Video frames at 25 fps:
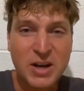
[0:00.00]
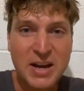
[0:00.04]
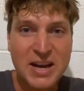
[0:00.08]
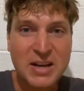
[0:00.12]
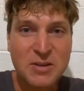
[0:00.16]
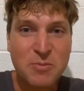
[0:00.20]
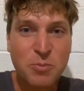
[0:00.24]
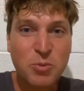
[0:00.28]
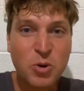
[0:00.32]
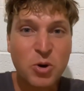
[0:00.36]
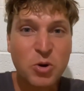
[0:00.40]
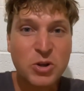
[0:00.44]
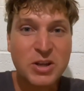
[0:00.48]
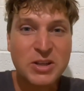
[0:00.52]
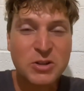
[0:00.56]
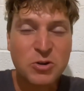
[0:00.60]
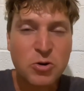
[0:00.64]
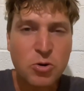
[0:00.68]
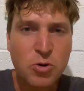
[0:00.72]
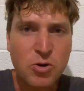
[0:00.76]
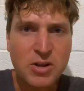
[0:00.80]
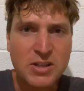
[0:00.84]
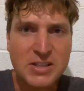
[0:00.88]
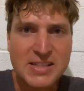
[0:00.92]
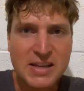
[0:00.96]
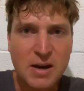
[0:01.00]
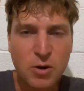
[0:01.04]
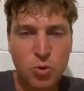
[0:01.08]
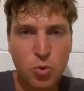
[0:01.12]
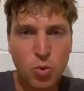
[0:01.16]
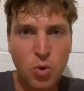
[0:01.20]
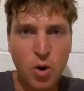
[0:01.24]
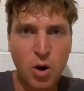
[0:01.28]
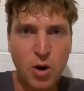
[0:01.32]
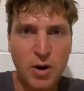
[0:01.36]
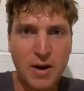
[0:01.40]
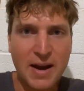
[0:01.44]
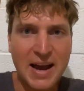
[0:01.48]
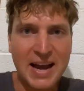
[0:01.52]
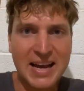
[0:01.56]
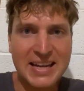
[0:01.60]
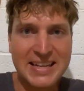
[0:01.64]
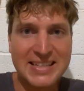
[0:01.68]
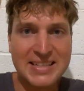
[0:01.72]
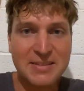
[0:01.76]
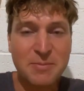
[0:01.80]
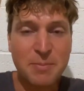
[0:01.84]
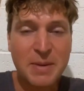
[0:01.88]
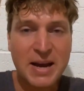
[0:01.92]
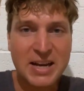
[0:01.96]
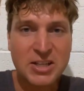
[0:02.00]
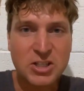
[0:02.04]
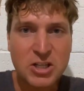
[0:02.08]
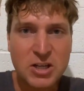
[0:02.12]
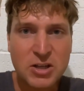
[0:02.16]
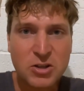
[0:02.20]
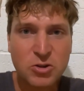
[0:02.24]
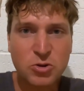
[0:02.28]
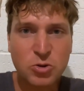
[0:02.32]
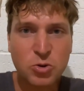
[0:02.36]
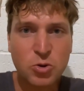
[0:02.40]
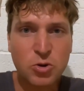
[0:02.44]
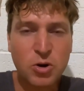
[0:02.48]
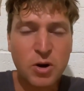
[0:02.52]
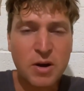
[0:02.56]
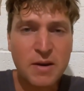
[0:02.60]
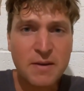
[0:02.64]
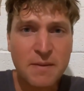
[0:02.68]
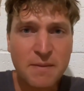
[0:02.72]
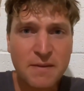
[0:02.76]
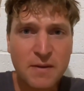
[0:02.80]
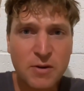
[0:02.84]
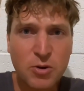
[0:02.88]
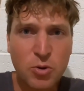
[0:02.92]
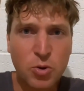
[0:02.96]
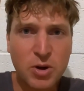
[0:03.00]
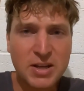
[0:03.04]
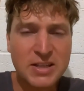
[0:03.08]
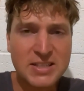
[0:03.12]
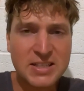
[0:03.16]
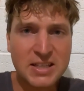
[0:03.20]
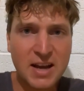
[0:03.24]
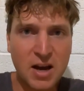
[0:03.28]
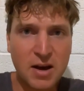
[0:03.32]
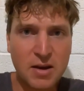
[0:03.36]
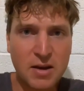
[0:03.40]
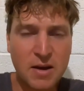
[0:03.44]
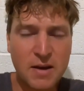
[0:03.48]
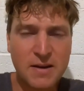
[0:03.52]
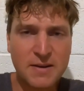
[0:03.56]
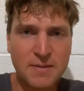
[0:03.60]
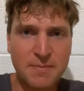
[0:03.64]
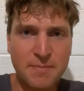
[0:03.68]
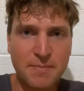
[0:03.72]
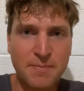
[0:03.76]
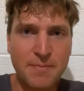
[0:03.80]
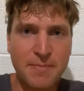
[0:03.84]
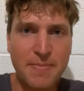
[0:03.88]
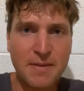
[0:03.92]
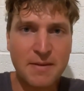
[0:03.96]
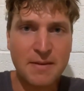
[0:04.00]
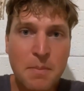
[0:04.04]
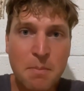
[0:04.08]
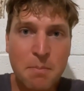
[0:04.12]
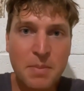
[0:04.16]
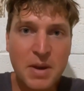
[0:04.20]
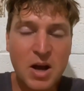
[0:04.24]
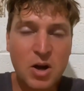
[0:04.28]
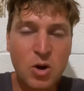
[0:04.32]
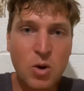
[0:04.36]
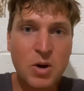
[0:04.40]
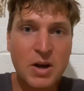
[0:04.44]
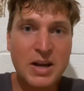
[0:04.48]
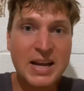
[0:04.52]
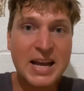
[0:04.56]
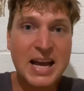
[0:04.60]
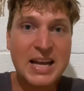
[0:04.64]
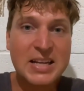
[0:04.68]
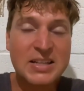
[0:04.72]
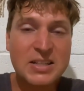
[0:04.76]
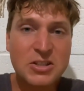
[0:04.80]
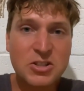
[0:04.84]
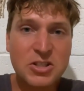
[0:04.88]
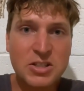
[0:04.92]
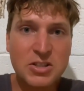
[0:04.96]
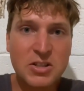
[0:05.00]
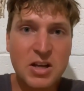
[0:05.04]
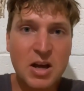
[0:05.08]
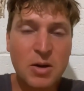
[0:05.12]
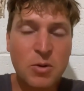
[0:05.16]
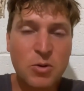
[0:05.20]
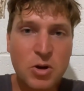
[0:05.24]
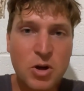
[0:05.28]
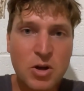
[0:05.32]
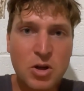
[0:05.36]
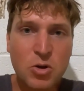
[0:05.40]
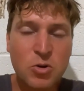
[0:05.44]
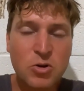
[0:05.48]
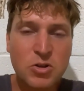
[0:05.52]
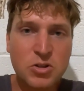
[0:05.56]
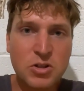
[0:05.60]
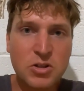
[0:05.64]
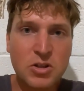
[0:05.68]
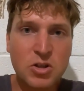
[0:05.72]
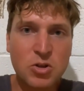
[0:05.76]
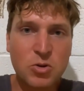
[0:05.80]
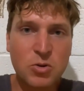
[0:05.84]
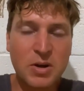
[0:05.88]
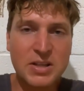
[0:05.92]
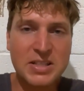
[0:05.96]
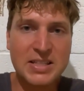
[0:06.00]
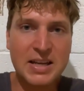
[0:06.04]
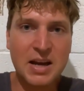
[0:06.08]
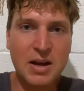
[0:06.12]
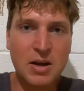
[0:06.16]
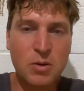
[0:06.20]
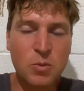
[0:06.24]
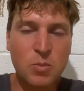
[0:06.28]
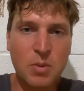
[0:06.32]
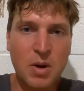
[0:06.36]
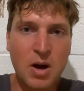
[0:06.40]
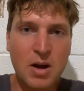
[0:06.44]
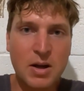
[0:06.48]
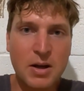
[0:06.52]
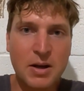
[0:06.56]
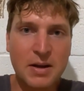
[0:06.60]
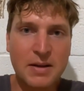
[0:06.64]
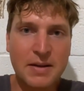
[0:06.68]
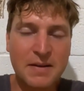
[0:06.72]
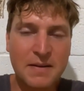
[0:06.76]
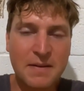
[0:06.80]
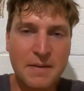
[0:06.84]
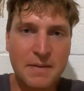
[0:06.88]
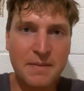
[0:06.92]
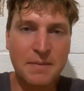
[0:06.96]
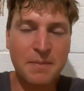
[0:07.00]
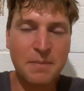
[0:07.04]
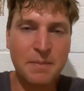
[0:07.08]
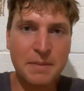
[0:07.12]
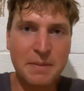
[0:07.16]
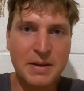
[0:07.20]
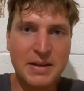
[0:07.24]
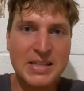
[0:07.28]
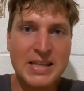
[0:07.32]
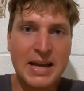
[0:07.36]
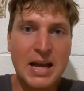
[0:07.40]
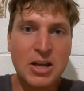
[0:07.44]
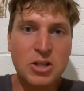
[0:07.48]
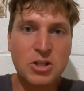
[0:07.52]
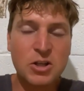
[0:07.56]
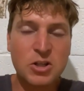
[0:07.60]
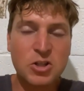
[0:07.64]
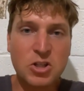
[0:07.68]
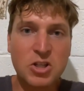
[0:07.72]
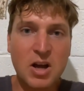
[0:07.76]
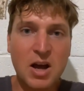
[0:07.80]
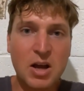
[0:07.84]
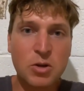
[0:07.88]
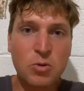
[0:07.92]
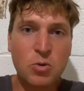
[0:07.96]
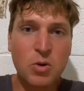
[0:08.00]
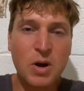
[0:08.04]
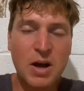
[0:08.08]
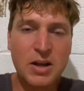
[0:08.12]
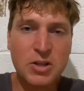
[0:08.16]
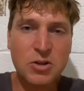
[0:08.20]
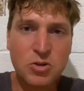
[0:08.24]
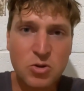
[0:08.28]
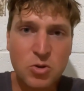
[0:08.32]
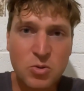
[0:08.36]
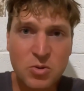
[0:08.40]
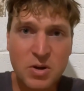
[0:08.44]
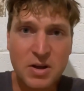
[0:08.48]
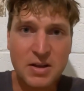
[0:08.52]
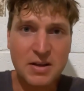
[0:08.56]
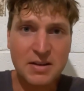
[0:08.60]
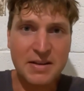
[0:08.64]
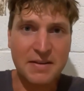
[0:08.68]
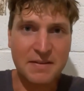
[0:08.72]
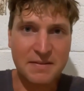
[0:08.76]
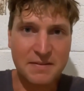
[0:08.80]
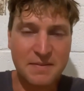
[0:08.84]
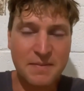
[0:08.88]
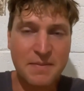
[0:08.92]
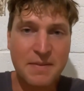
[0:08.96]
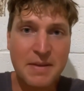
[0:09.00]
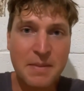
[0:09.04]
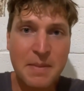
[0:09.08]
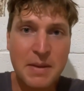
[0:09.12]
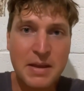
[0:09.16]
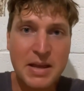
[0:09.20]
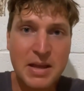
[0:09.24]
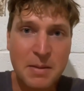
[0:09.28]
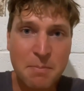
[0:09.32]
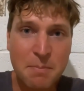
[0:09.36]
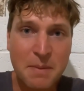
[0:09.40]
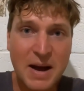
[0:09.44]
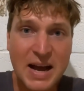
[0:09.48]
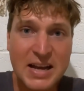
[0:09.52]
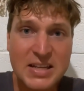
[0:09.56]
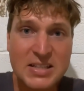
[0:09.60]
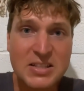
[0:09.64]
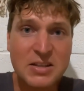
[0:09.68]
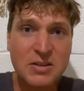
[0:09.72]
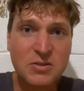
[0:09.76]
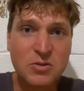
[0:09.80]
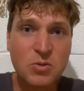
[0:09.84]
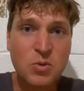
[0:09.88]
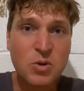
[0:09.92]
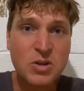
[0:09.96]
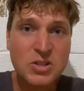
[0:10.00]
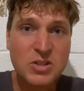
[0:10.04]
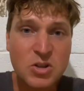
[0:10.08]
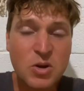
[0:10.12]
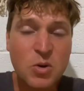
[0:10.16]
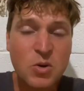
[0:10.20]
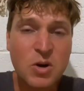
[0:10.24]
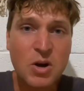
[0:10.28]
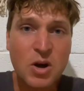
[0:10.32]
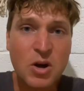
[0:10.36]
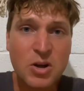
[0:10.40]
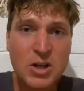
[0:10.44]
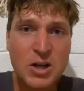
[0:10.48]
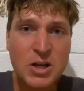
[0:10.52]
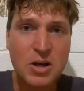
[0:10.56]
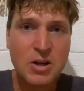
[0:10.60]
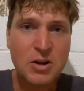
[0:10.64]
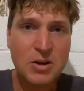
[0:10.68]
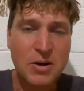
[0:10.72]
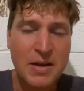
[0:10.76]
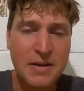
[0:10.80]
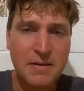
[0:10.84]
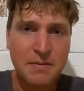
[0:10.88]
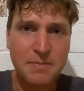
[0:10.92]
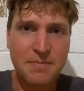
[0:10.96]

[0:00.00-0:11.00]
has broken through the sell wall and is smashing through the US dollar. Bitcoin hasn't just come close to the US dollar mark. It's actually shot right through it. It's massive. What's going on here?